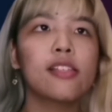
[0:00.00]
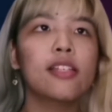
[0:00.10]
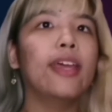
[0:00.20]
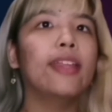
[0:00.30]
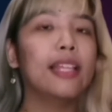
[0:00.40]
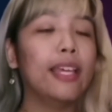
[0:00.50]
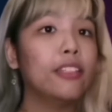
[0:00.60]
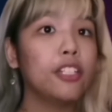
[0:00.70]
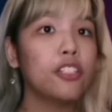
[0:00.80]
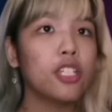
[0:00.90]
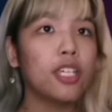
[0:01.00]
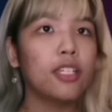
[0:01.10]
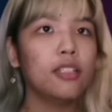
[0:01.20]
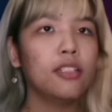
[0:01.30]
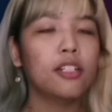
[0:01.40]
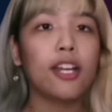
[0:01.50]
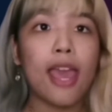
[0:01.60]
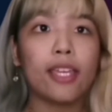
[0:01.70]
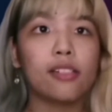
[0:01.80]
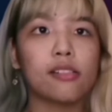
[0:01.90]
and length reaching her
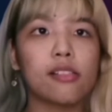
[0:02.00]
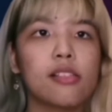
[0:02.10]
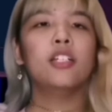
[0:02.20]
ankles.